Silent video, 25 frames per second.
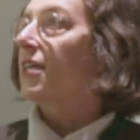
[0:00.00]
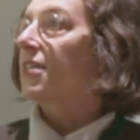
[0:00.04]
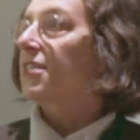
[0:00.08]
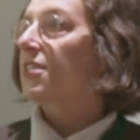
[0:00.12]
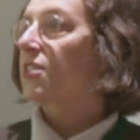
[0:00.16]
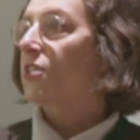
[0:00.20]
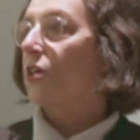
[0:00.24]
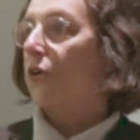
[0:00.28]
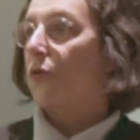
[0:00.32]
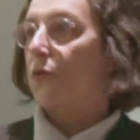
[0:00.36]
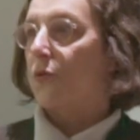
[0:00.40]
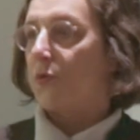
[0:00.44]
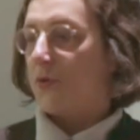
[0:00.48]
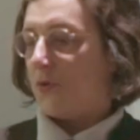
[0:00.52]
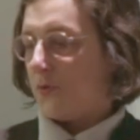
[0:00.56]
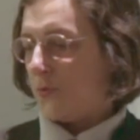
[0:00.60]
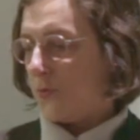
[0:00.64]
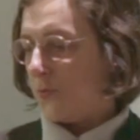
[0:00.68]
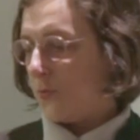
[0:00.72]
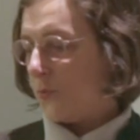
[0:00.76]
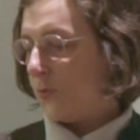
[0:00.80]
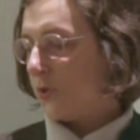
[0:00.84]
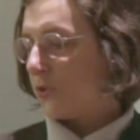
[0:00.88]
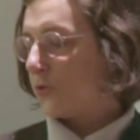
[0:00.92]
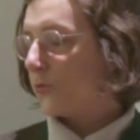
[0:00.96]
So
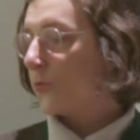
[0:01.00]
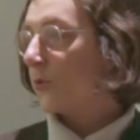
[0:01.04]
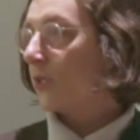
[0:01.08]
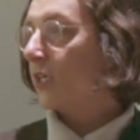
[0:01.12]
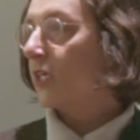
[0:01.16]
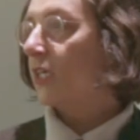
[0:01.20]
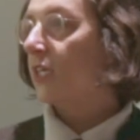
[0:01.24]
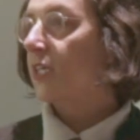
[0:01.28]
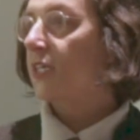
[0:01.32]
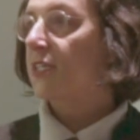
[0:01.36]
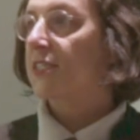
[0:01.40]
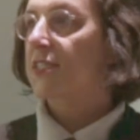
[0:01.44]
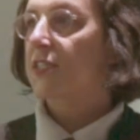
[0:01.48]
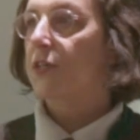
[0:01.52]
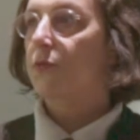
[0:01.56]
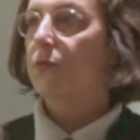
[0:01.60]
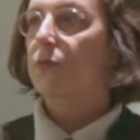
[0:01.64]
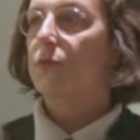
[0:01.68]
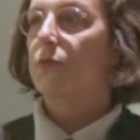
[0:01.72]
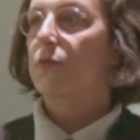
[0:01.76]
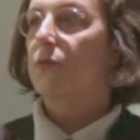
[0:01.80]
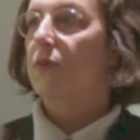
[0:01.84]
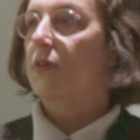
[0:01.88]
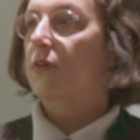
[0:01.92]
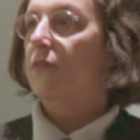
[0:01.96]

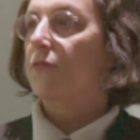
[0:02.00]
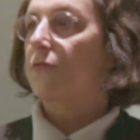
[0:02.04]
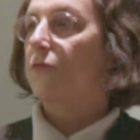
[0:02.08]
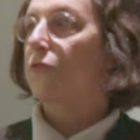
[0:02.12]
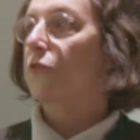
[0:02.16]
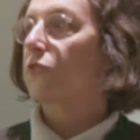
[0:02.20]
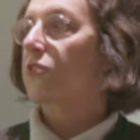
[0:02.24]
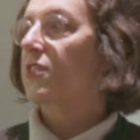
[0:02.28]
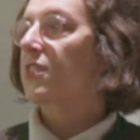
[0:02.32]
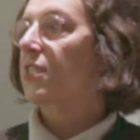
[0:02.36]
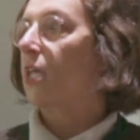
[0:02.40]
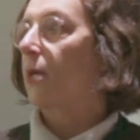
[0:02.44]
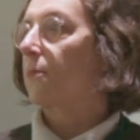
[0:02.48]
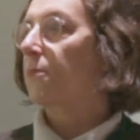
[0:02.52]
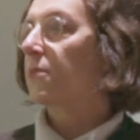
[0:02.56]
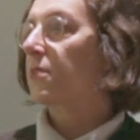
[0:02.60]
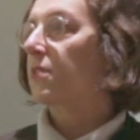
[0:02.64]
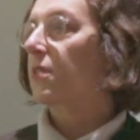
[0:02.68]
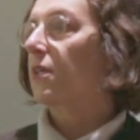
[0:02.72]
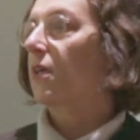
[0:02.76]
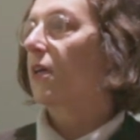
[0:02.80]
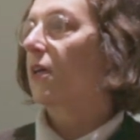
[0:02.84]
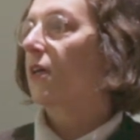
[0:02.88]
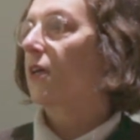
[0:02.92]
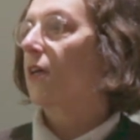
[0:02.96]
few
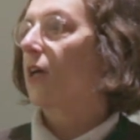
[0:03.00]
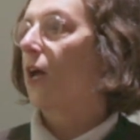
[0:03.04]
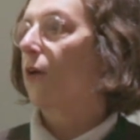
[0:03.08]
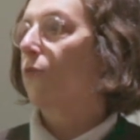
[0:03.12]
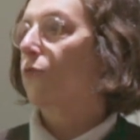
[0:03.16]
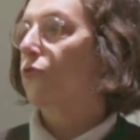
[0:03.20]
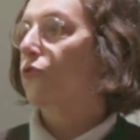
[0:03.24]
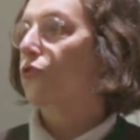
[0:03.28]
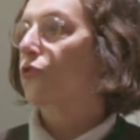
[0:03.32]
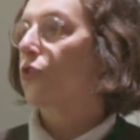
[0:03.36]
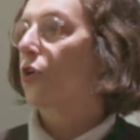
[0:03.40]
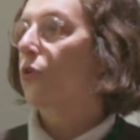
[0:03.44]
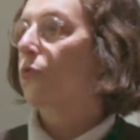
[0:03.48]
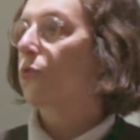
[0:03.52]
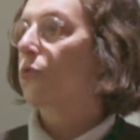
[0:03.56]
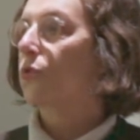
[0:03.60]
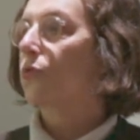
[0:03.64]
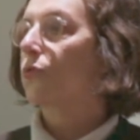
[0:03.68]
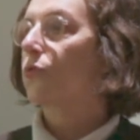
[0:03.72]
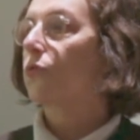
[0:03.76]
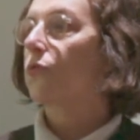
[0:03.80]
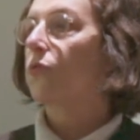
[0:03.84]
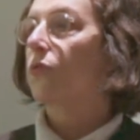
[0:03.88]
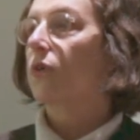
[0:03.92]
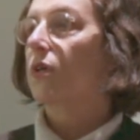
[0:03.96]
steps I will show
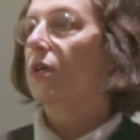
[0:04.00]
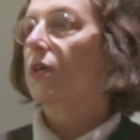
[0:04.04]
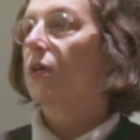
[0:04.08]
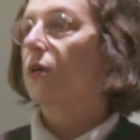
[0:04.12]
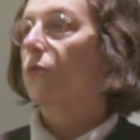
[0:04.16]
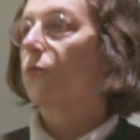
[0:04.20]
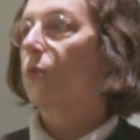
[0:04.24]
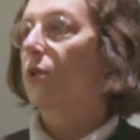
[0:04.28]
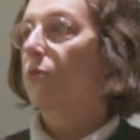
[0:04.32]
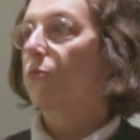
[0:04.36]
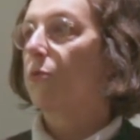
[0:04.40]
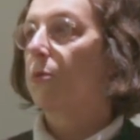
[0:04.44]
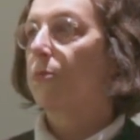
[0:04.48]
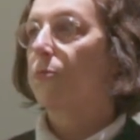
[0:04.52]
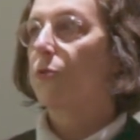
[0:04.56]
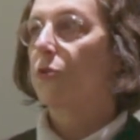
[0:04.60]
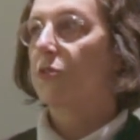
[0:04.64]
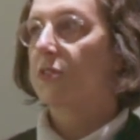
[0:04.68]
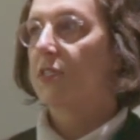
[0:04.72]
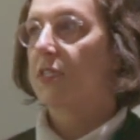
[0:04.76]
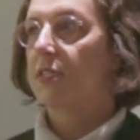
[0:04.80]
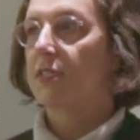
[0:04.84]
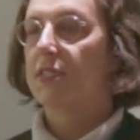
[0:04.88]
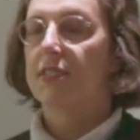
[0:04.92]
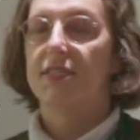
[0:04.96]
you. When we
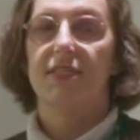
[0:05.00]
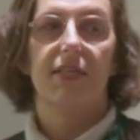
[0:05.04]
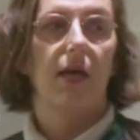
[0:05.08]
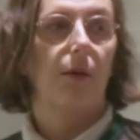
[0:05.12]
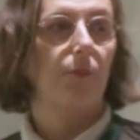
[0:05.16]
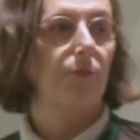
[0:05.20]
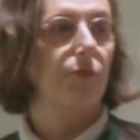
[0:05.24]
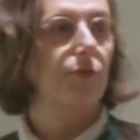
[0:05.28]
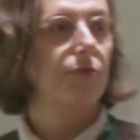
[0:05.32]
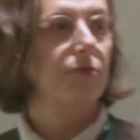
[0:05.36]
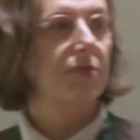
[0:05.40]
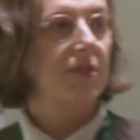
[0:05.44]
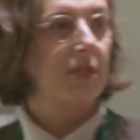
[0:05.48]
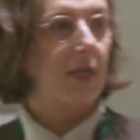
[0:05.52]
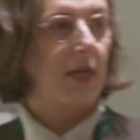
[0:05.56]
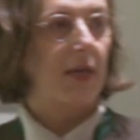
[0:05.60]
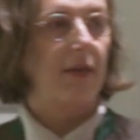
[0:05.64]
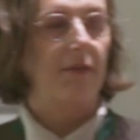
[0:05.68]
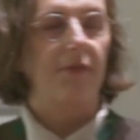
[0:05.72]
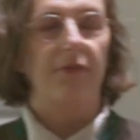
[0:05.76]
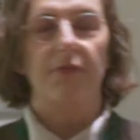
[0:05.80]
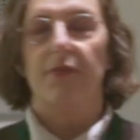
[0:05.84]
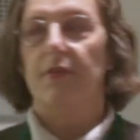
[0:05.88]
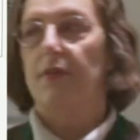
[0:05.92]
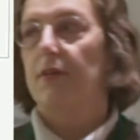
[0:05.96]
process the samples
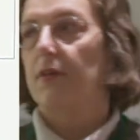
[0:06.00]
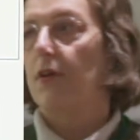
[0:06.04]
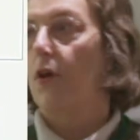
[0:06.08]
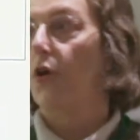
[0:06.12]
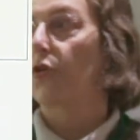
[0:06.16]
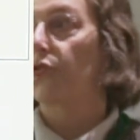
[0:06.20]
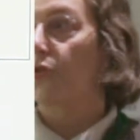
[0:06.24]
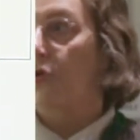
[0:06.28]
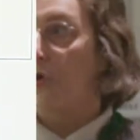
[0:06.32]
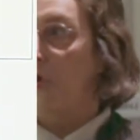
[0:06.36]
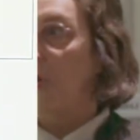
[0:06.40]
on